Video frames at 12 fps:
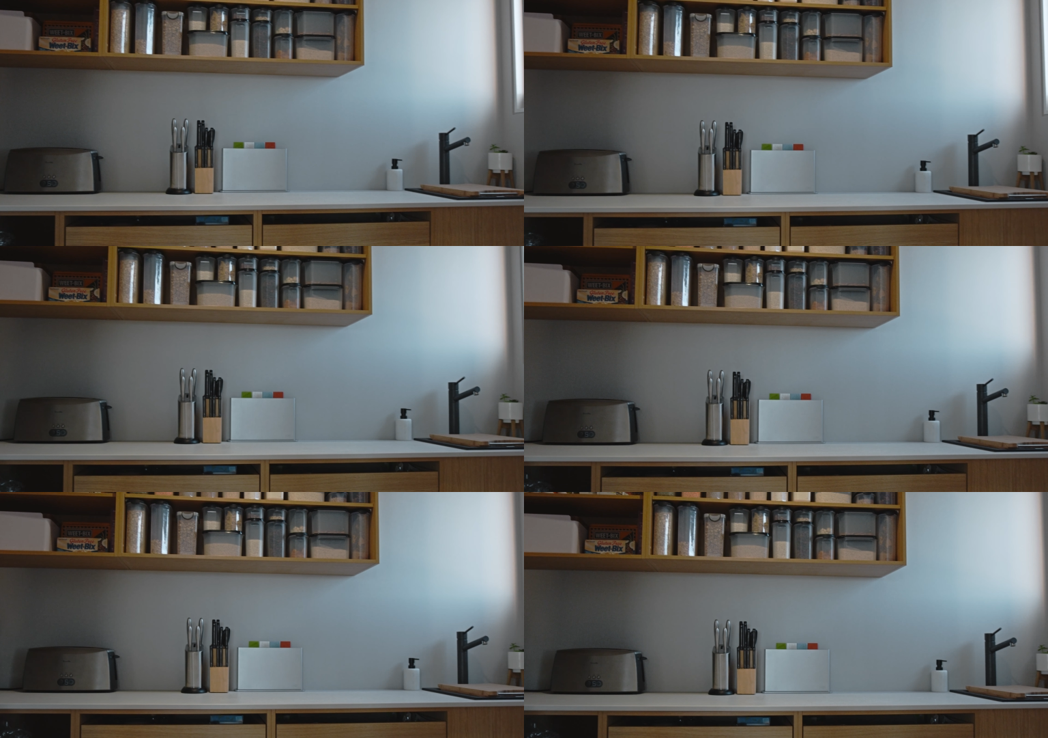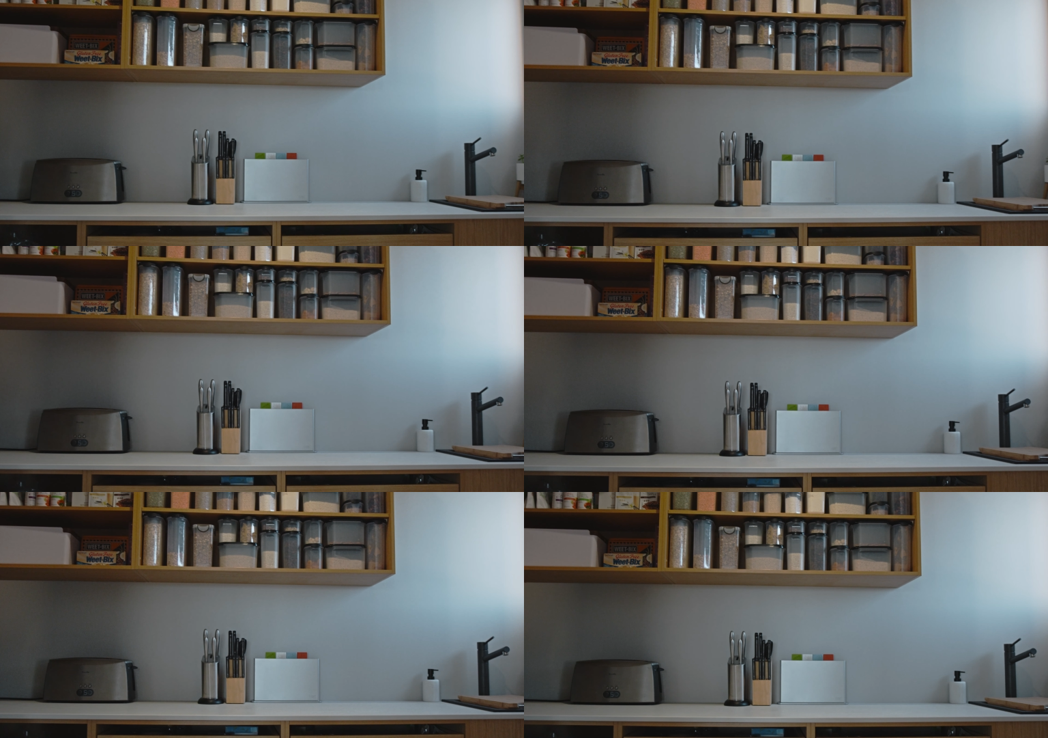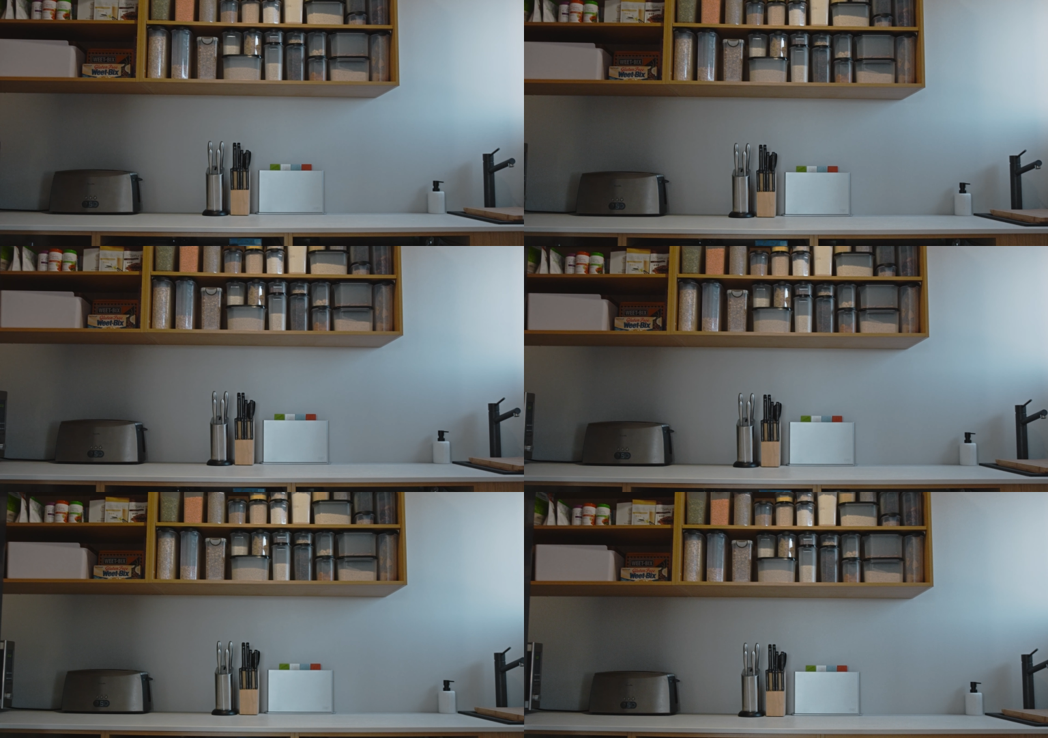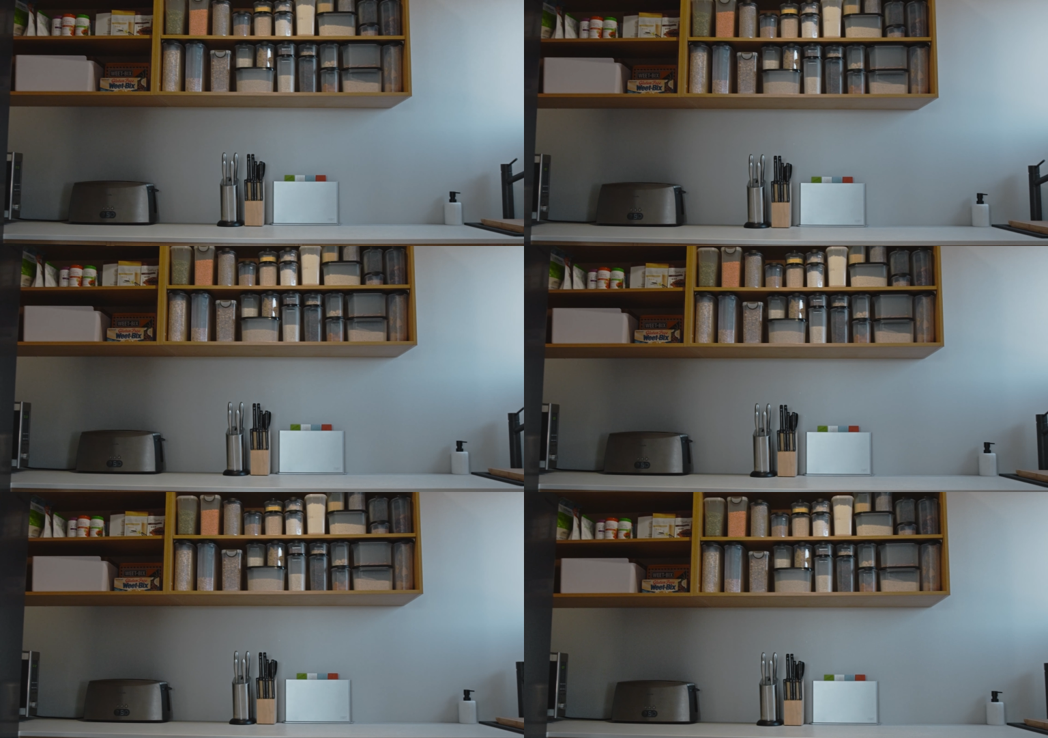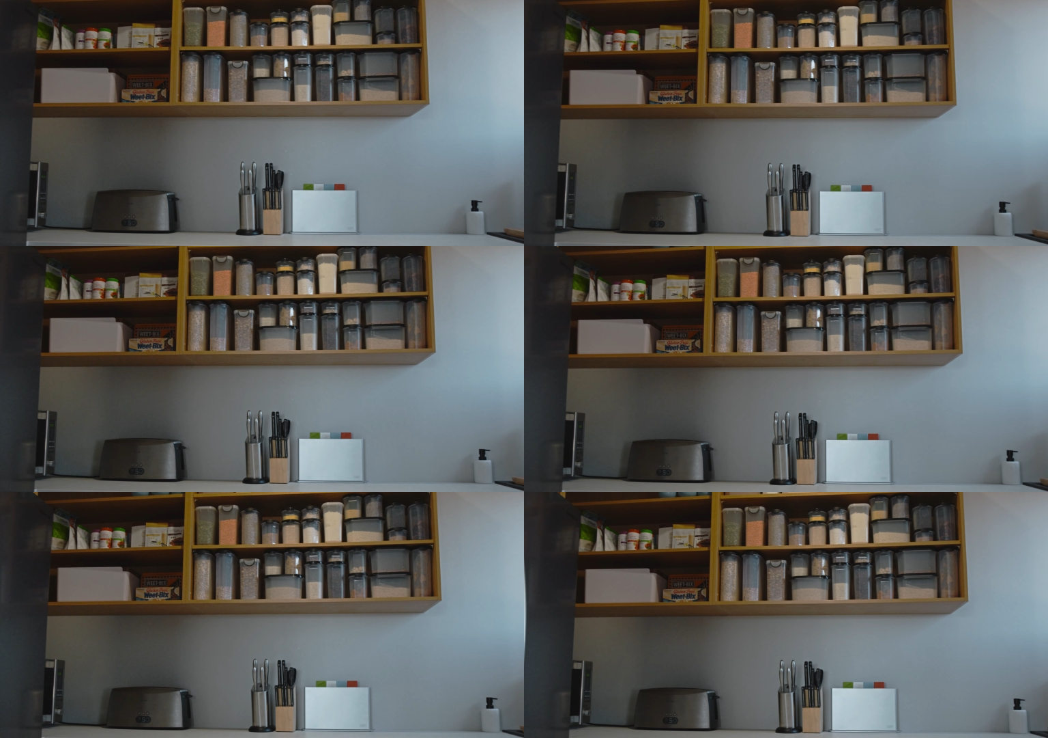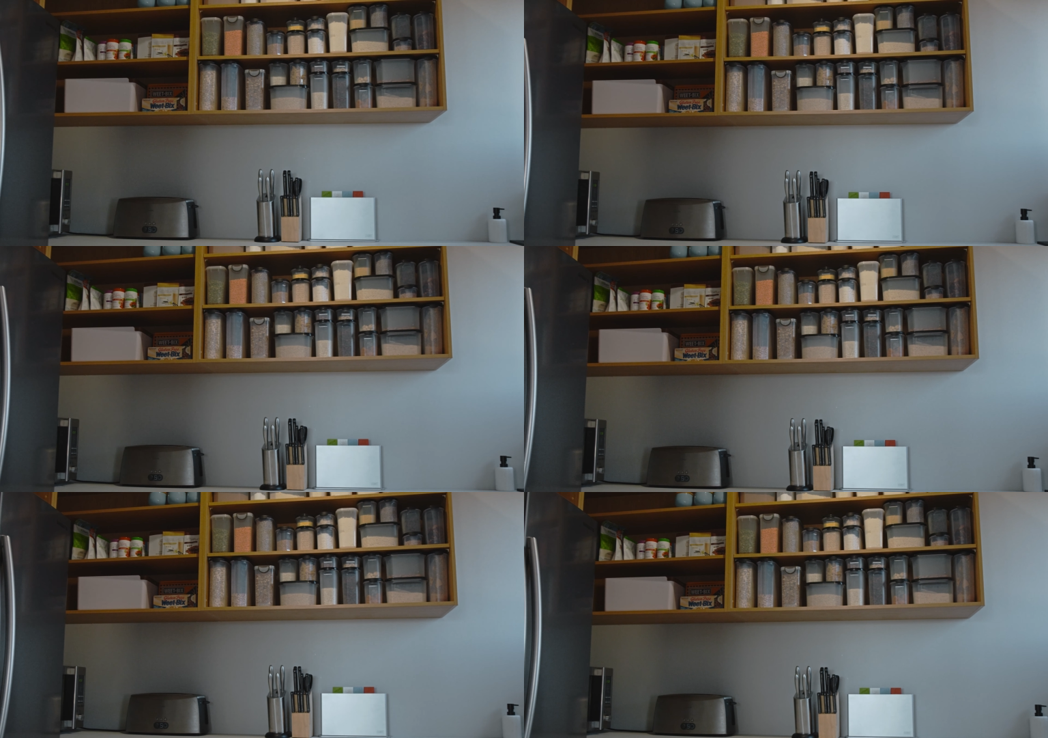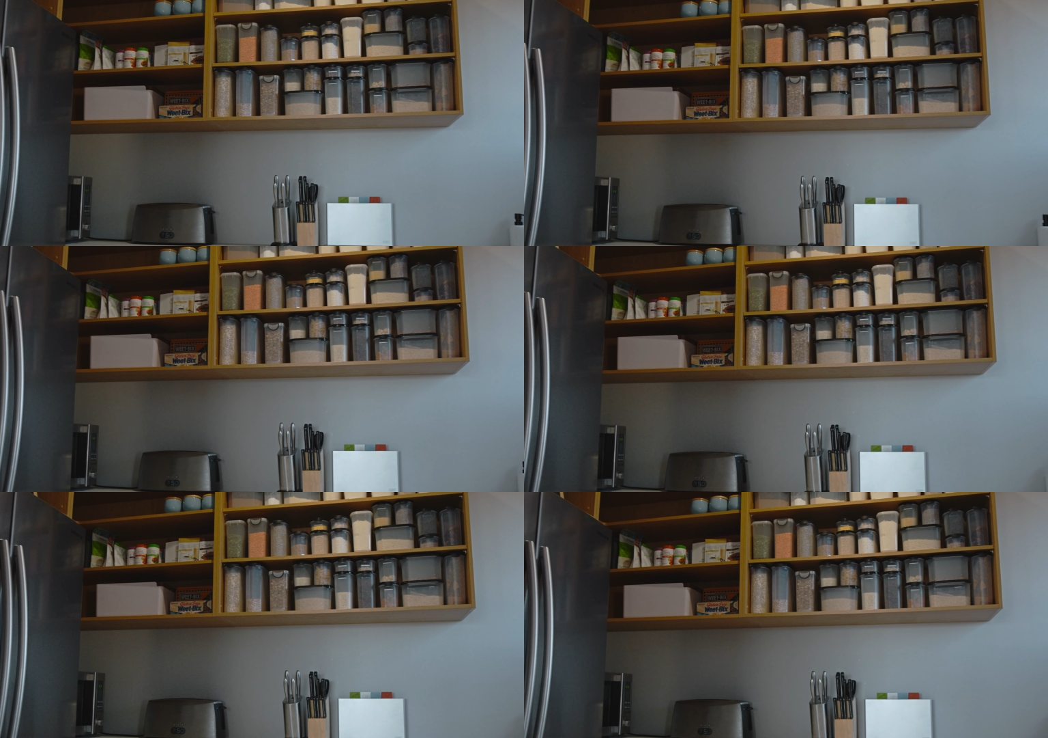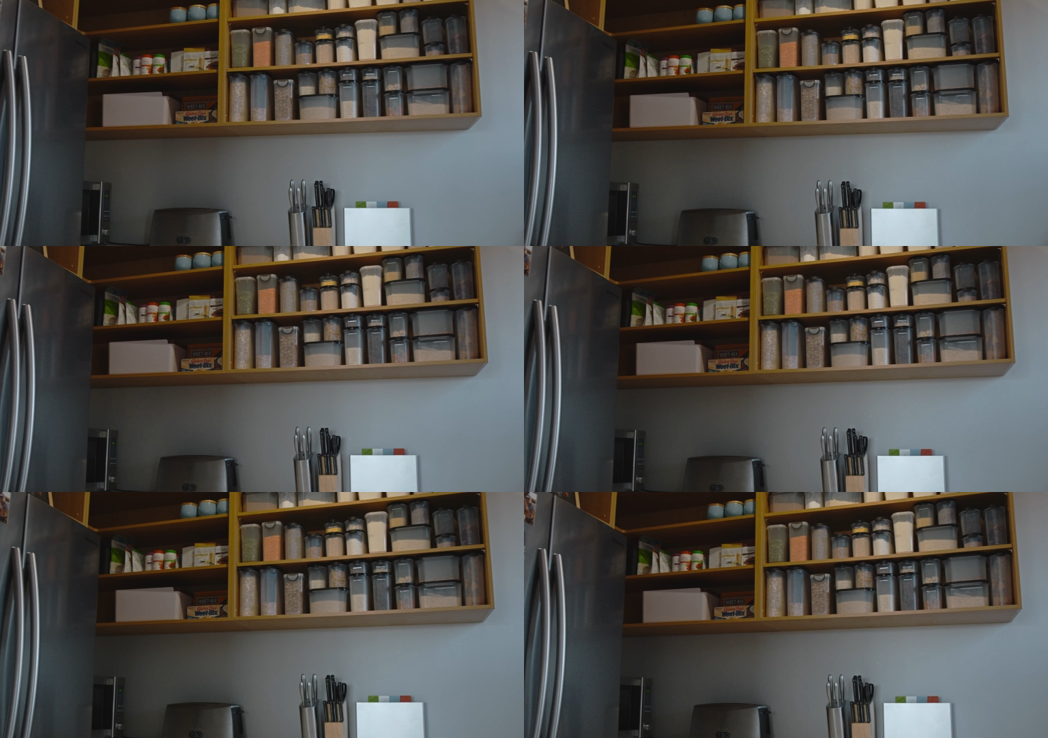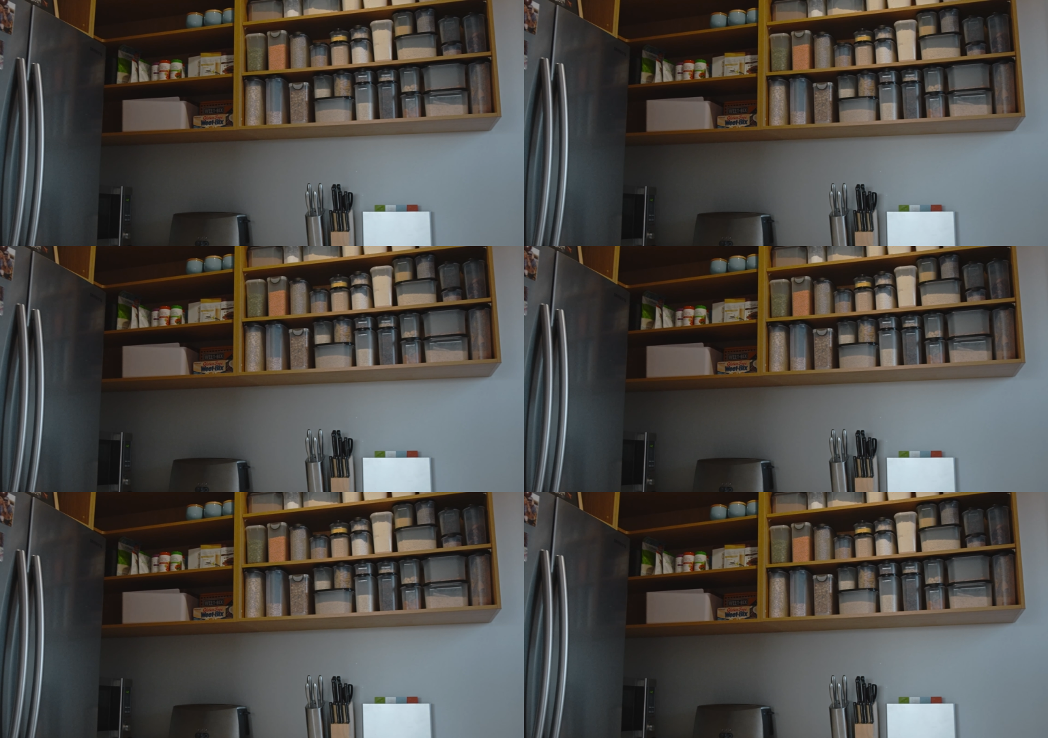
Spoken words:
(no speaker visible)